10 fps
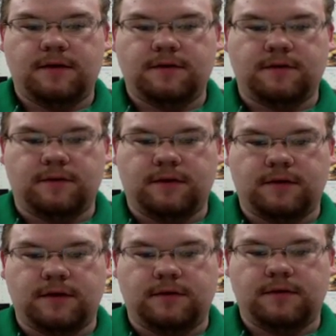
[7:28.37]
so you
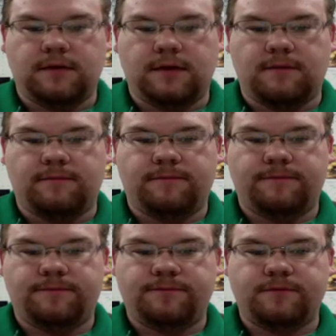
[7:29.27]
can
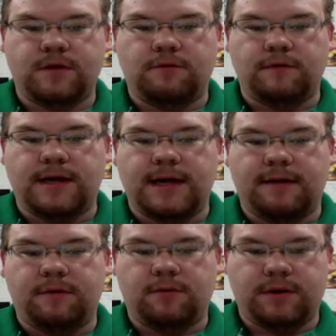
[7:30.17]

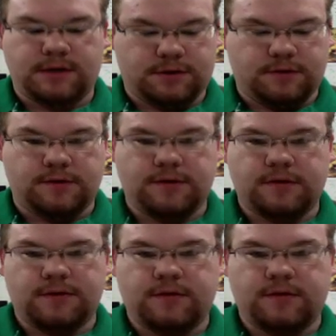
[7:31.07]
rename your pictures.